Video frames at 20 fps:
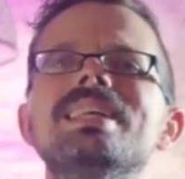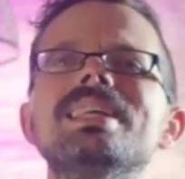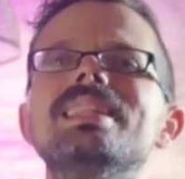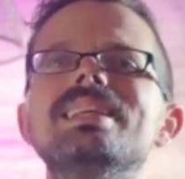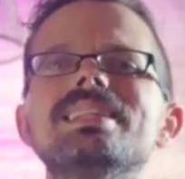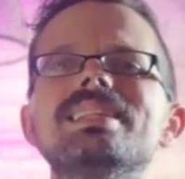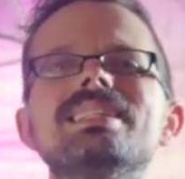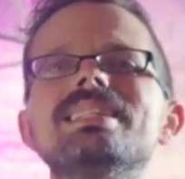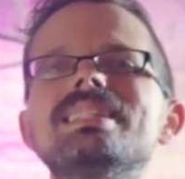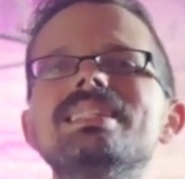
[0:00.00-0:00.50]

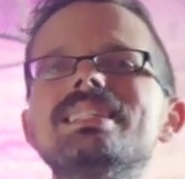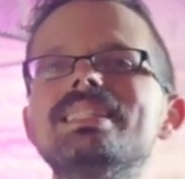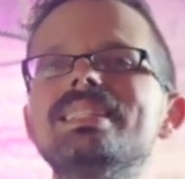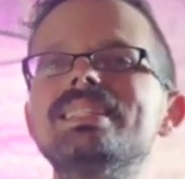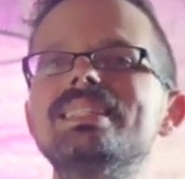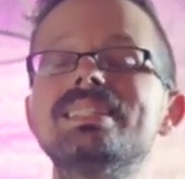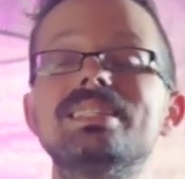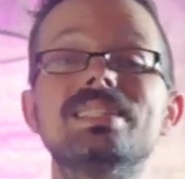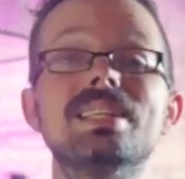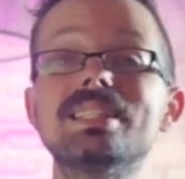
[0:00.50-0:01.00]
This is
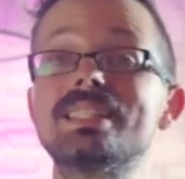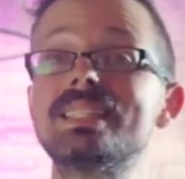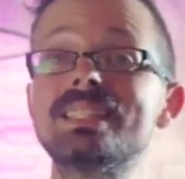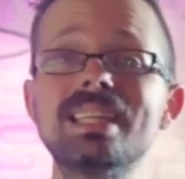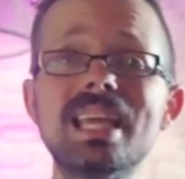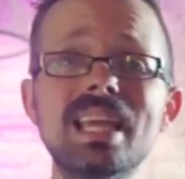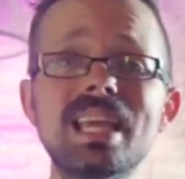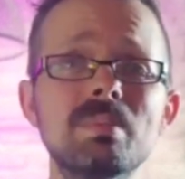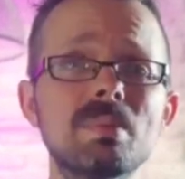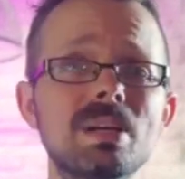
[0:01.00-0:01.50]
the
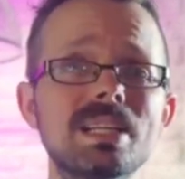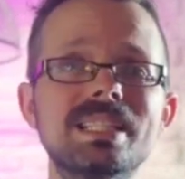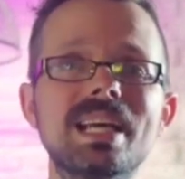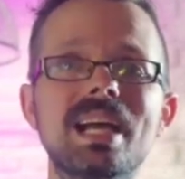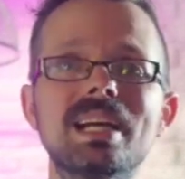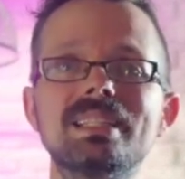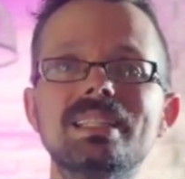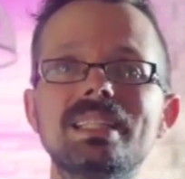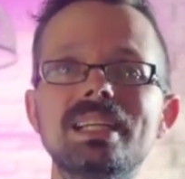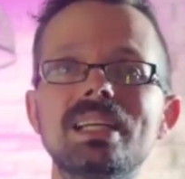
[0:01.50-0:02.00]
same
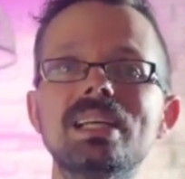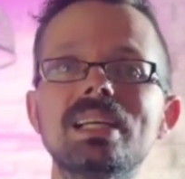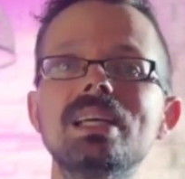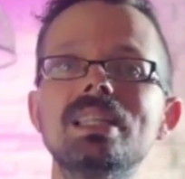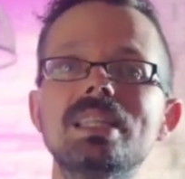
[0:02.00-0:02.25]
exact thing.